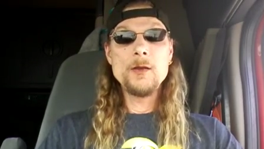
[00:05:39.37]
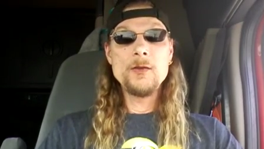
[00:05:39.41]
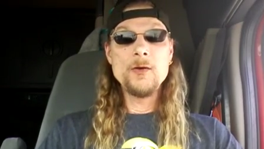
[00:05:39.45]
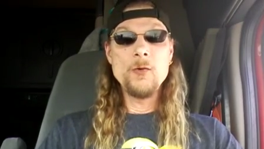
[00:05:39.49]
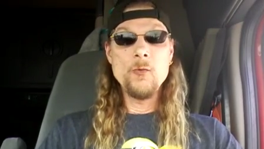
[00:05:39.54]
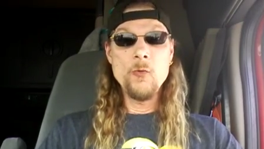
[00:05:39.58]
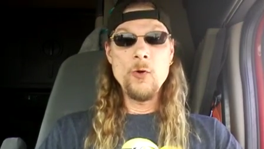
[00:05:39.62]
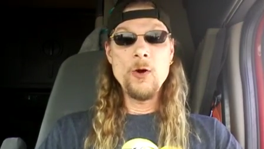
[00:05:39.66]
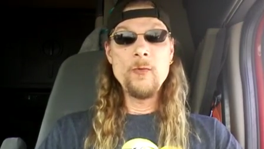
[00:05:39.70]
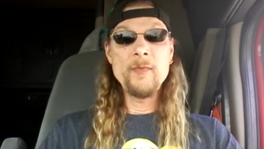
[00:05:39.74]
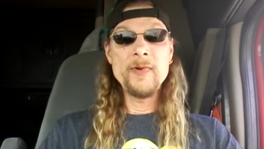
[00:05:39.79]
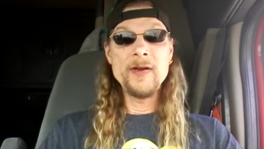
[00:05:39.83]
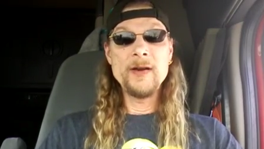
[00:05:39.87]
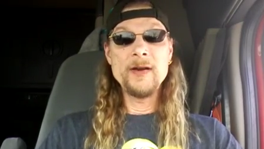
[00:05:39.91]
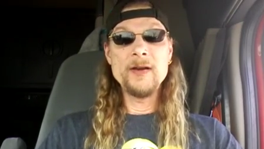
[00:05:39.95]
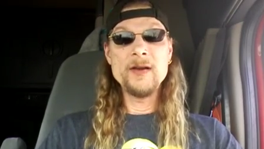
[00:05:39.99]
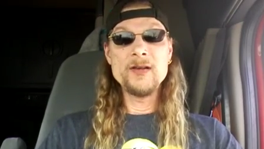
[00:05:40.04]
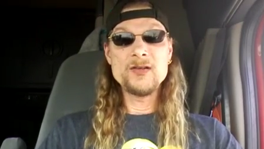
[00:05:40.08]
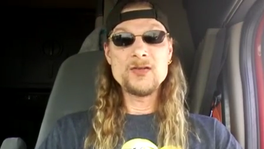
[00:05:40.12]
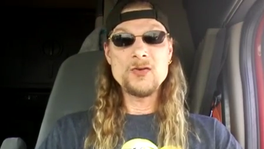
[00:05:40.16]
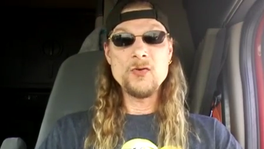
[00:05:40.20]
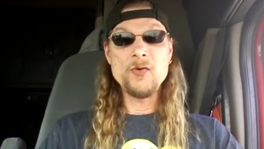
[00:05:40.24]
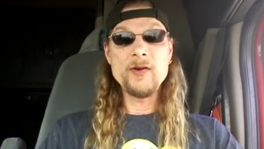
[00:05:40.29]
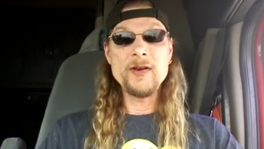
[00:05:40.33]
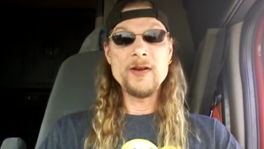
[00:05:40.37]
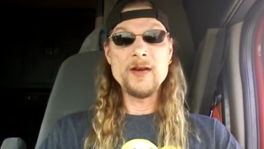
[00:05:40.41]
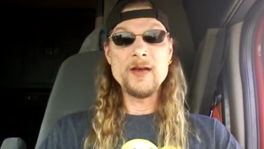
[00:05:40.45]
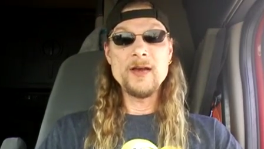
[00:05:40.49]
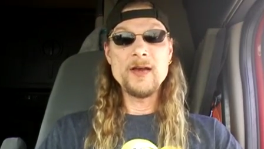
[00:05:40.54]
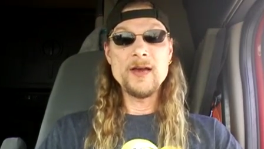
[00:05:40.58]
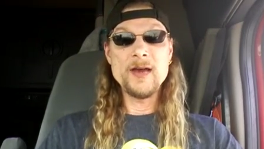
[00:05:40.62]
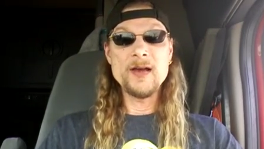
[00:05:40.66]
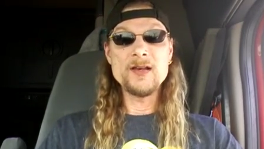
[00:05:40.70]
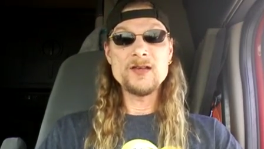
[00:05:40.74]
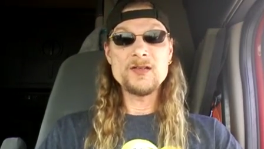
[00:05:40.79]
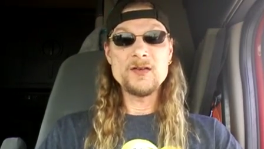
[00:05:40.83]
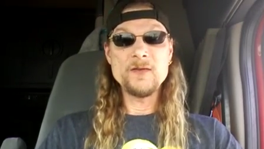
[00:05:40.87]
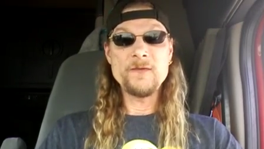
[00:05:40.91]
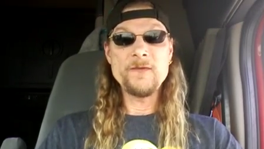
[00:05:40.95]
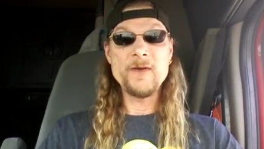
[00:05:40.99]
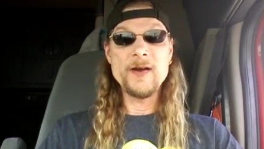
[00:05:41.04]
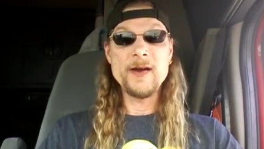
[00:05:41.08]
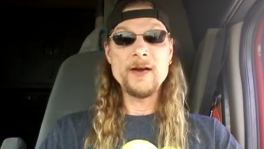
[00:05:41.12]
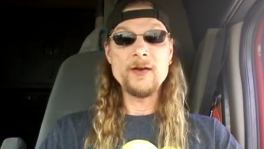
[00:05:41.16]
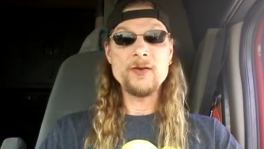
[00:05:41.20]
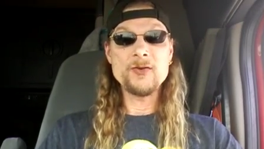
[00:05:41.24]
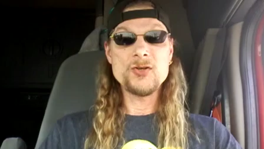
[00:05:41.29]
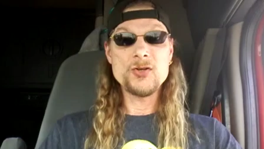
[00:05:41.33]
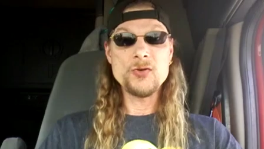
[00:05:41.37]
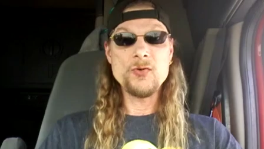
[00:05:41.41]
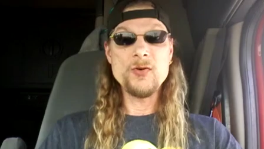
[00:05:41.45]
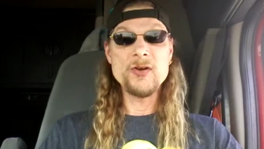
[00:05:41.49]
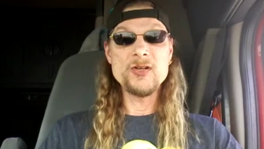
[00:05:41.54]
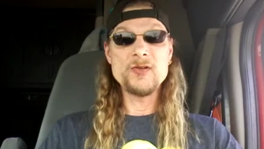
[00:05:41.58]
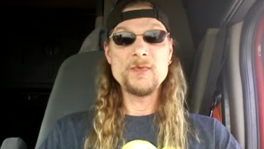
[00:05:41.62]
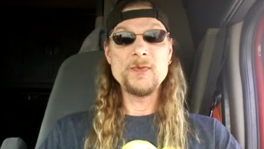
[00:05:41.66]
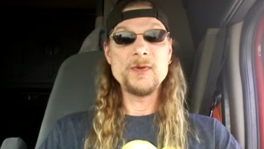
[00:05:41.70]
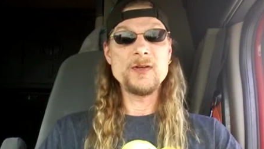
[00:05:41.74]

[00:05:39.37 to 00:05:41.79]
The woman is going to has the final choice